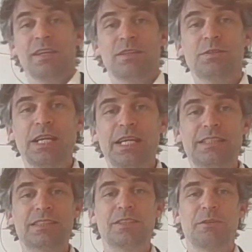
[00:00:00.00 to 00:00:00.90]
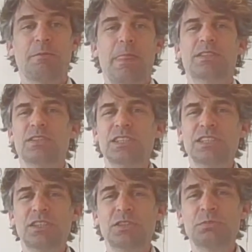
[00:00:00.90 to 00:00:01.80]
Great. So these
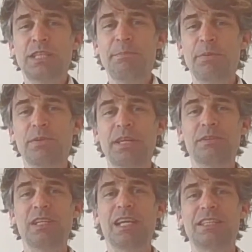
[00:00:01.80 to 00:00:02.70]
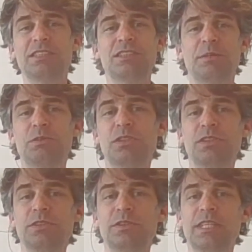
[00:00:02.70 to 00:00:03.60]
are some sample calculations. I'm sure
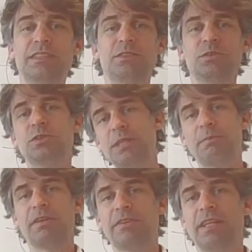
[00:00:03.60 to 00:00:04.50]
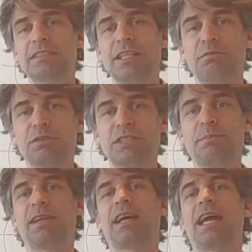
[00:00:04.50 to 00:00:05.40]
you can do similar things now for
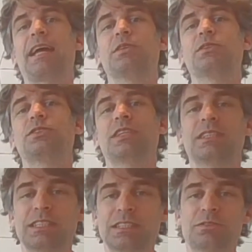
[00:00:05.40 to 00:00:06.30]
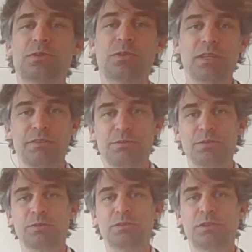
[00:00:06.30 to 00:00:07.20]
similar angles. And this is for if
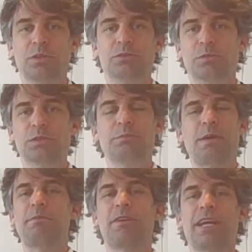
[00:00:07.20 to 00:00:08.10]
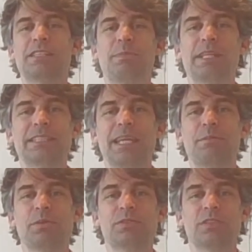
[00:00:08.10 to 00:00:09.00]
you don't want to memorize big
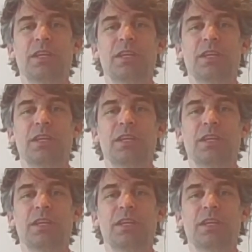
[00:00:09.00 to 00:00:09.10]
tables.